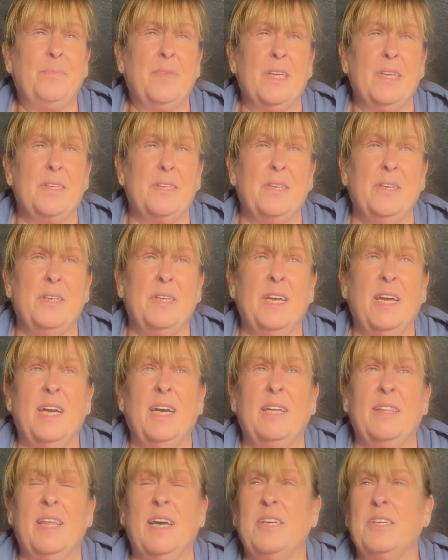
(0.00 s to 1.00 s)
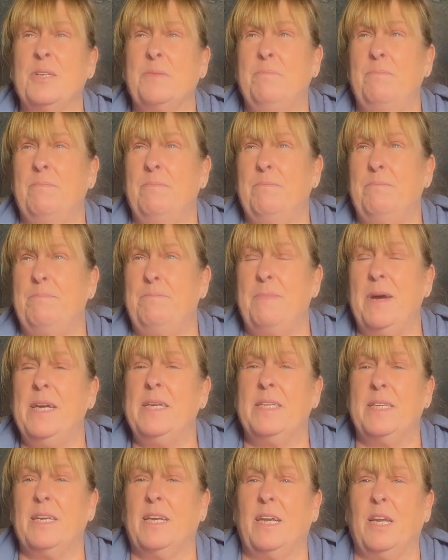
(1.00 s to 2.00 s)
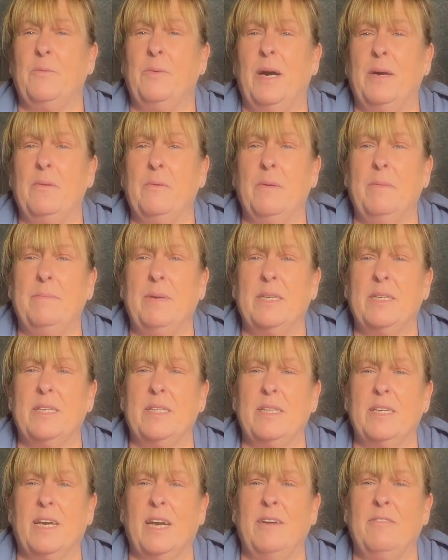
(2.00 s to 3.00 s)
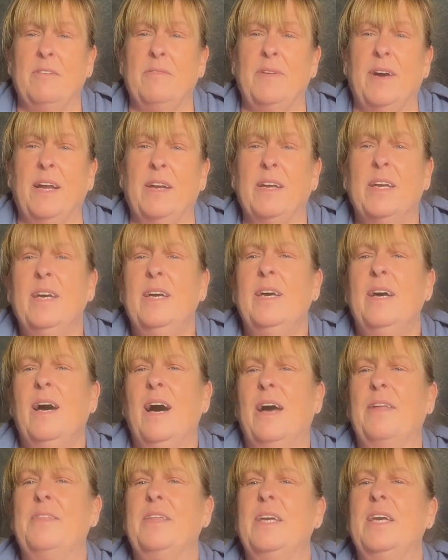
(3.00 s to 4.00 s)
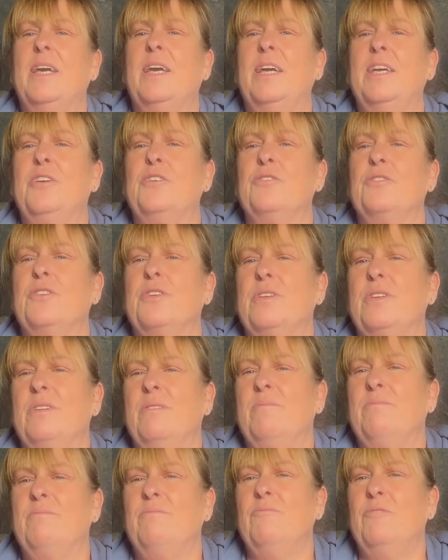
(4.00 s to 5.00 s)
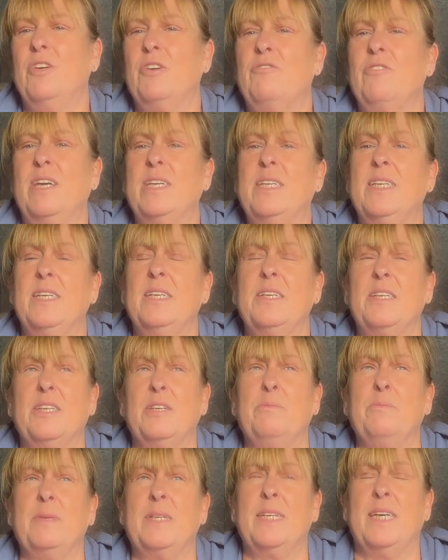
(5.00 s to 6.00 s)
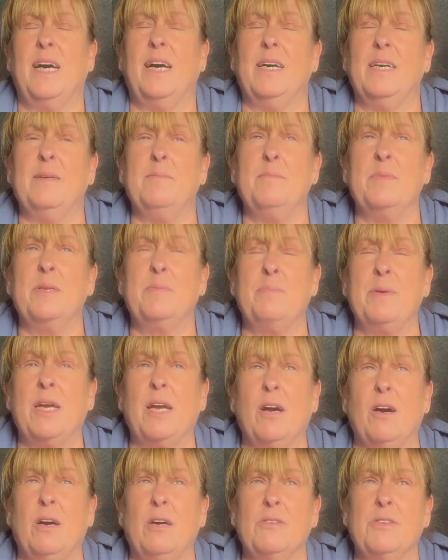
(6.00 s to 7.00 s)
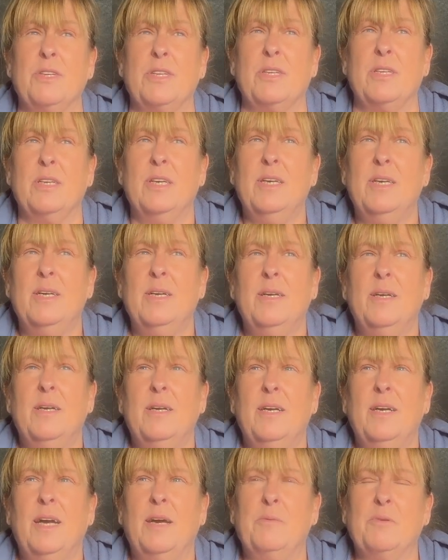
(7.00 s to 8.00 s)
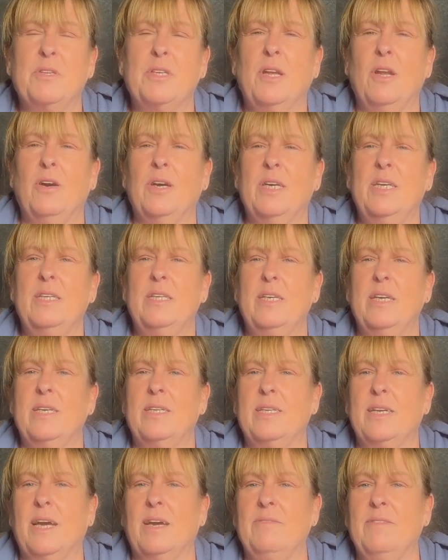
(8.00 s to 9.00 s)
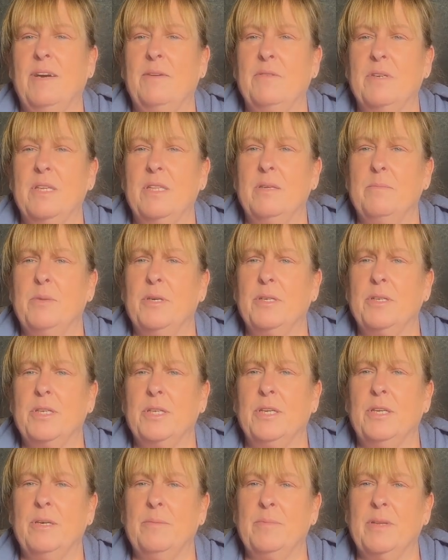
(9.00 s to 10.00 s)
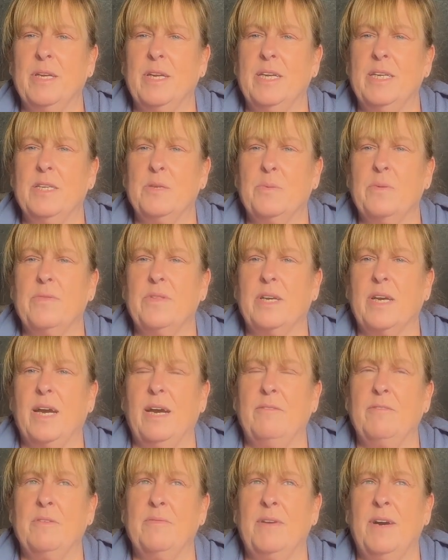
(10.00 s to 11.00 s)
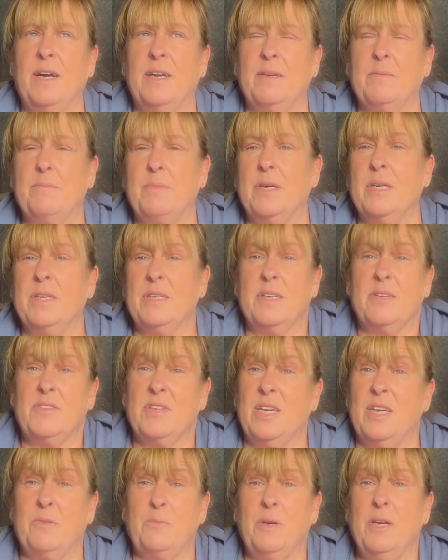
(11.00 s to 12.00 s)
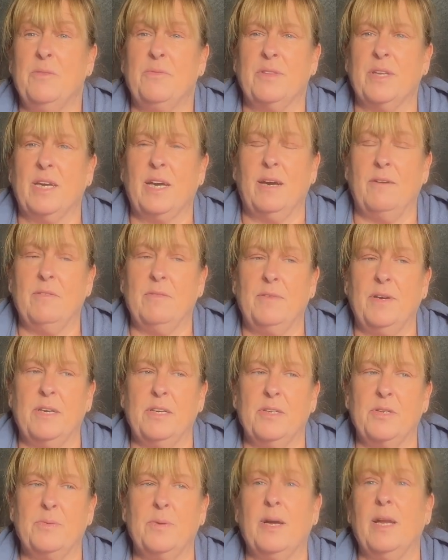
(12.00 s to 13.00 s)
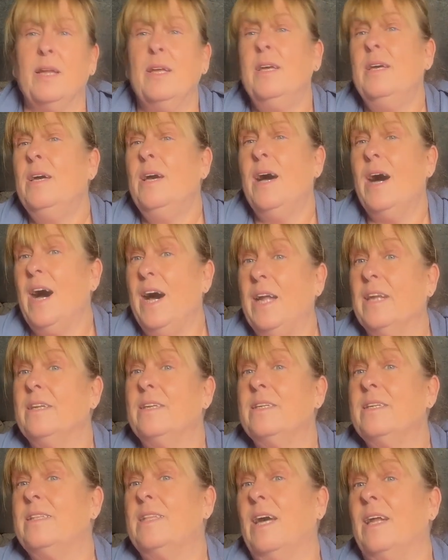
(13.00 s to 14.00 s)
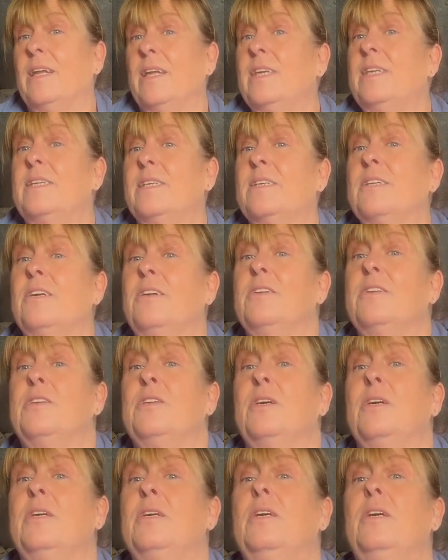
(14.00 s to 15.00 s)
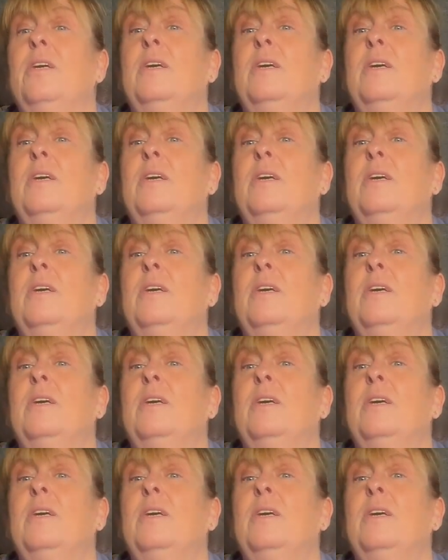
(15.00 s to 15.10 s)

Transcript: So yeah, that's basically why we went back to the caravan. I think he does regret it sometimes because it was a lot easier to get round in the motorhome than it is with the caravan. But as I've said, we love the caravan as well. And that leads us on to